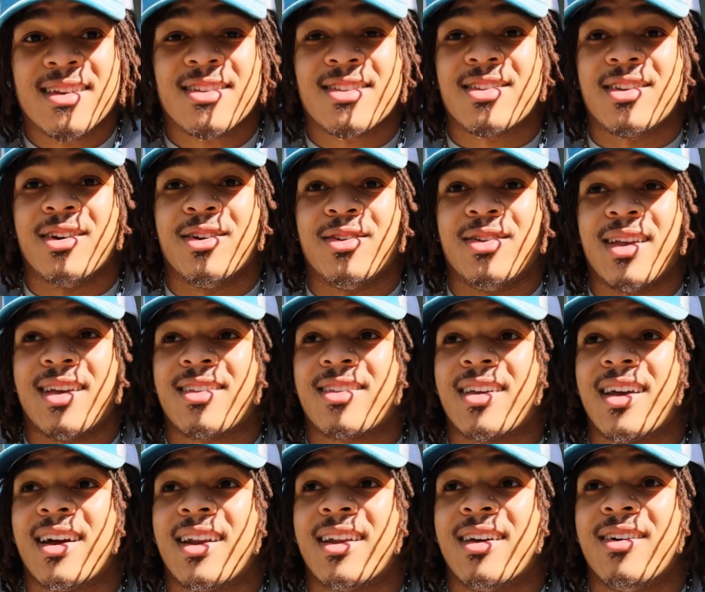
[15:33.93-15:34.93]
So that's
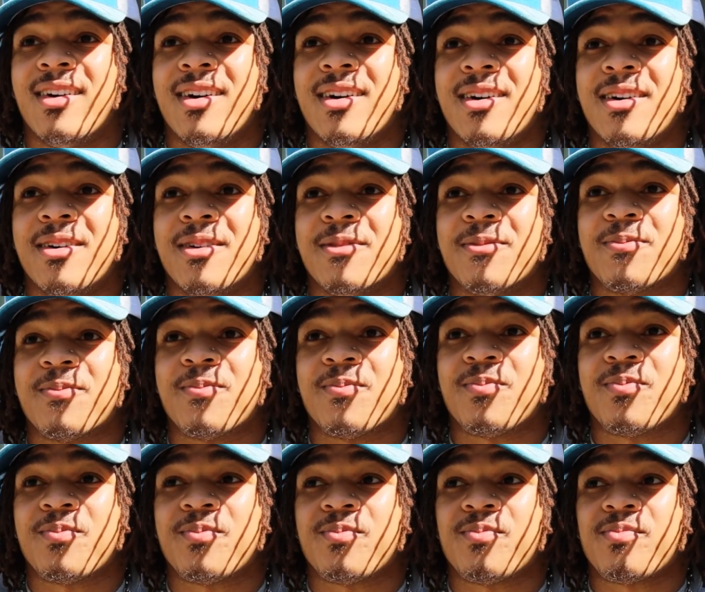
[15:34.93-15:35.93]
kind
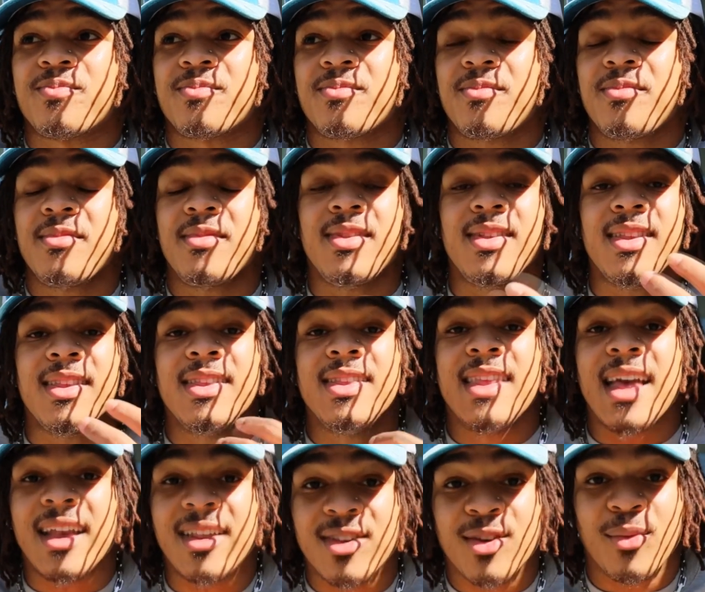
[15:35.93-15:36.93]
of
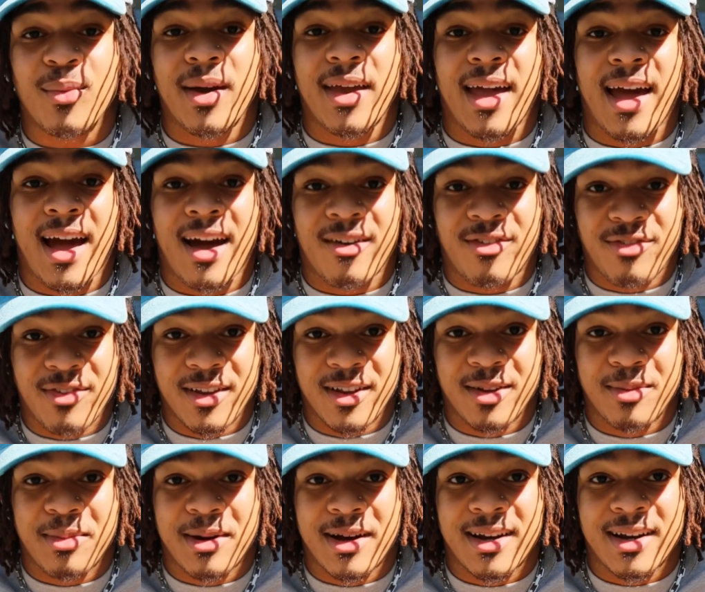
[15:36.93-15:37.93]
that's the way I
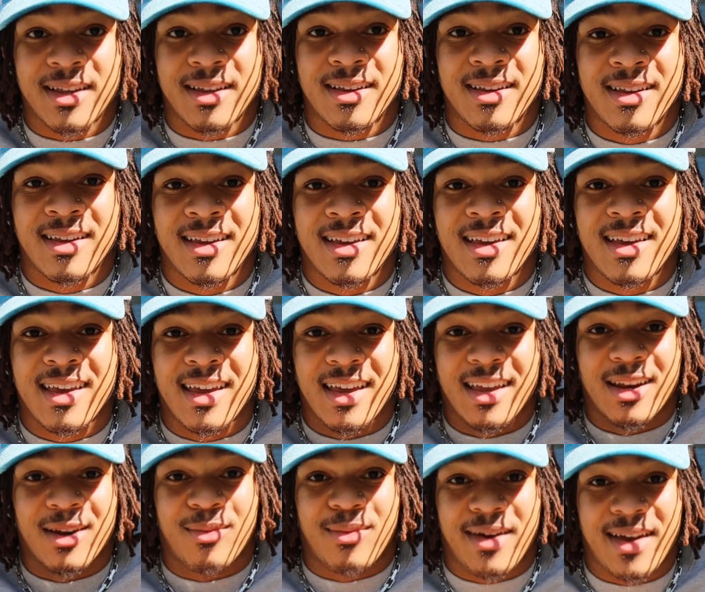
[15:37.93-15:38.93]
feel about it,
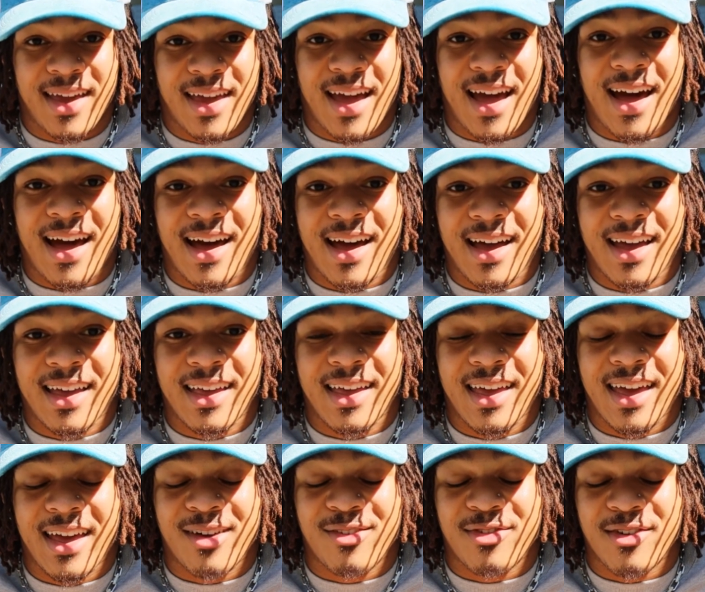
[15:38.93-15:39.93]
and the way I
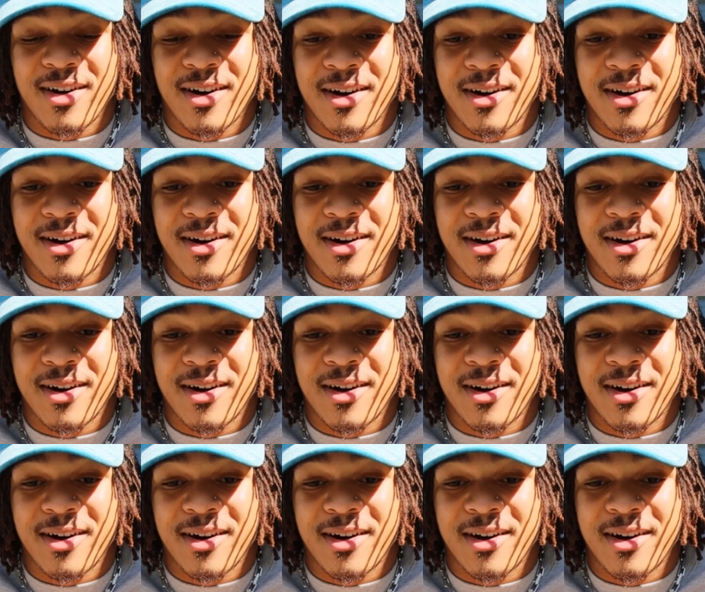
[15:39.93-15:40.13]
have